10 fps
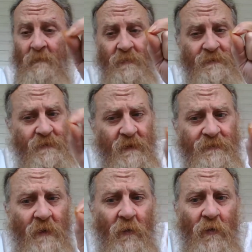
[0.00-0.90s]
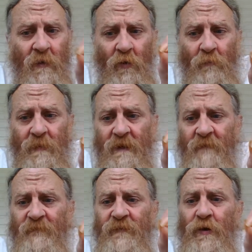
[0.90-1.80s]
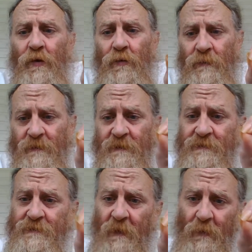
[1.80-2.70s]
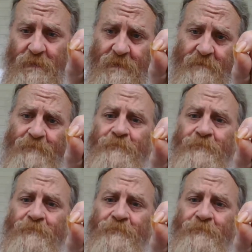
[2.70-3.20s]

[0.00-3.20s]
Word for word: but there's only going to be a few that's chosen.